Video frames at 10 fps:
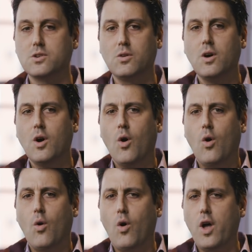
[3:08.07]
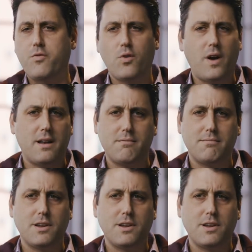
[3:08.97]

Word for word: So if we're at,